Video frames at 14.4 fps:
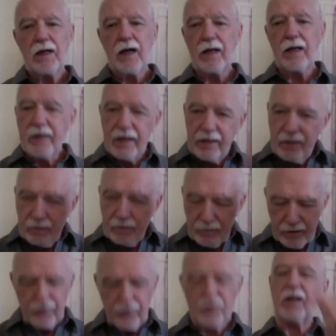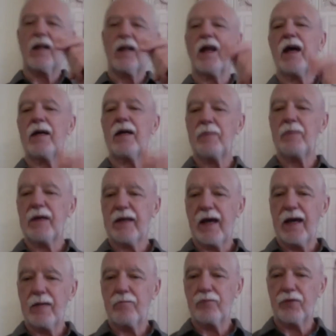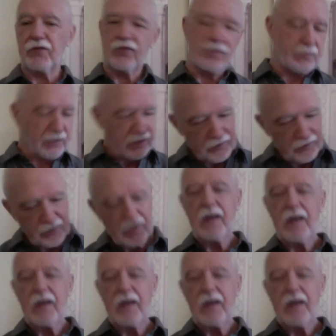And then his decline became precipitous